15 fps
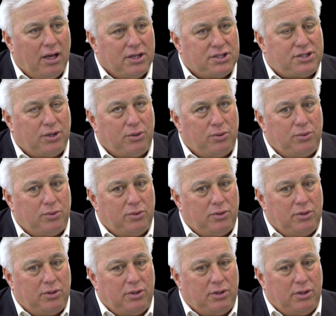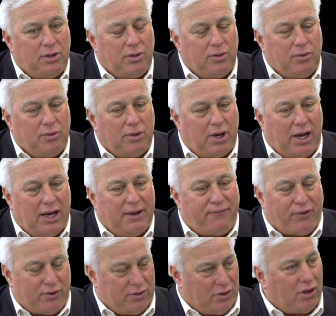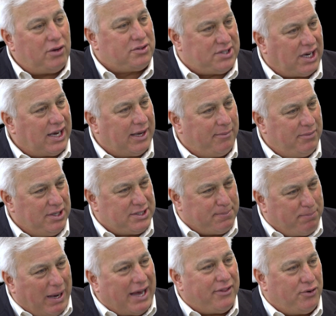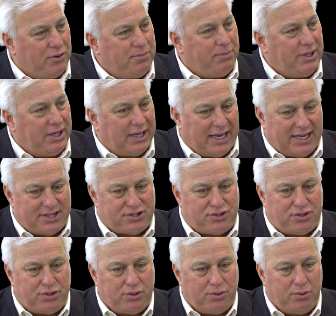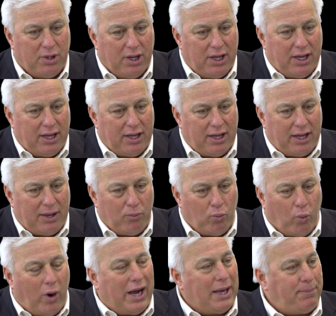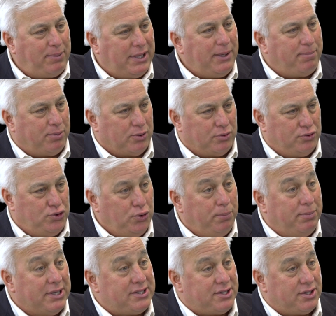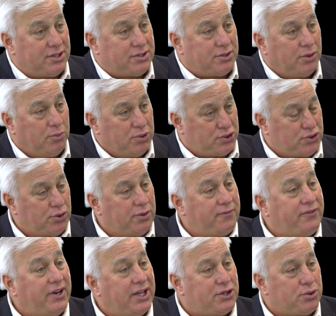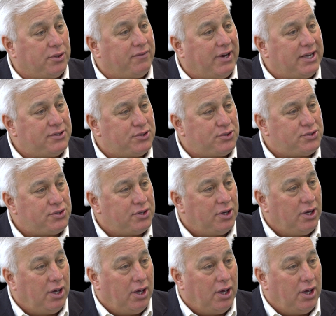So for a long time, it's bothered me as to why people do business with certain financial advisors.